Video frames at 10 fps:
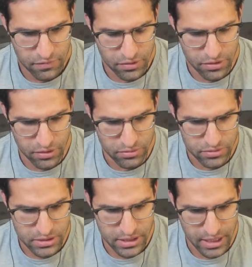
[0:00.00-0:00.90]
for
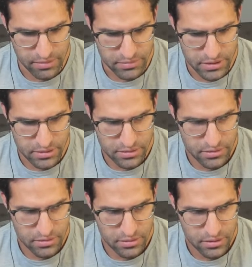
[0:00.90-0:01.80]
those games.
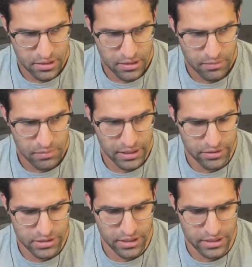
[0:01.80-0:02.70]

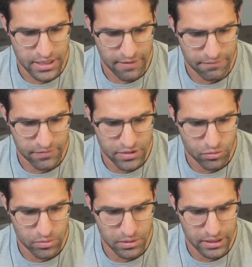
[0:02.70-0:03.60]
Players in the top
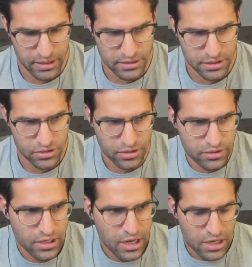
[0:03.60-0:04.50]
50 would play against each
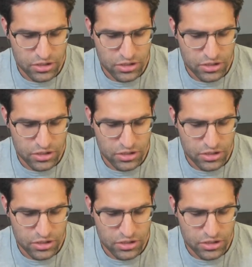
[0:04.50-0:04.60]
other.